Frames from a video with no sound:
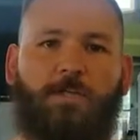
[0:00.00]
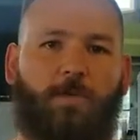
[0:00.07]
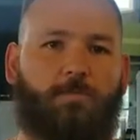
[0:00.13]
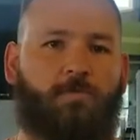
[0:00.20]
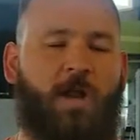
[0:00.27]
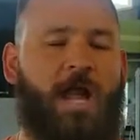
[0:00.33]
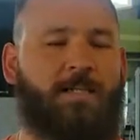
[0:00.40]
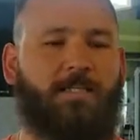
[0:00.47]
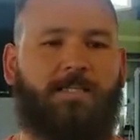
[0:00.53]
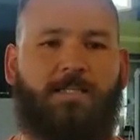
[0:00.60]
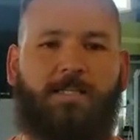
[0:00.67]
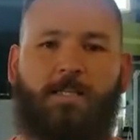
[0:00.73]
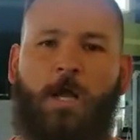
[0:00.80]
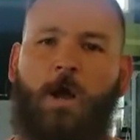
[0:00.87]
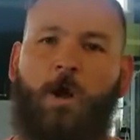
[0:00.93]
Your
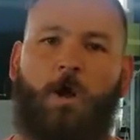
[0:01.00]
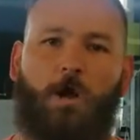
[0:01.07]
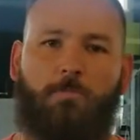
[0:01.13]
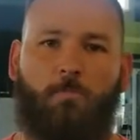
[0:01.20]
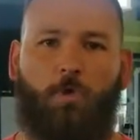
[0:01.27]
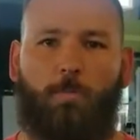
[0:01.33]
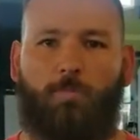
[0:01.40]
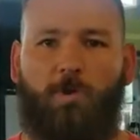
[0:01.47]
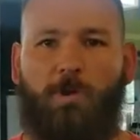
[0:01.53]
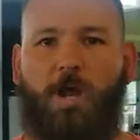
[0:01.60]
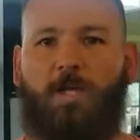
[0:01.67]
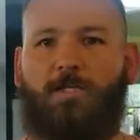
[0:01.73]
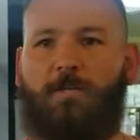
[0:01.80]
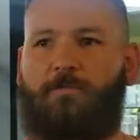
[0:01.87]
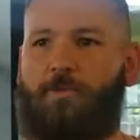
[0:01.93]
practices are more
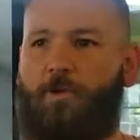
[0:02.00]
productive.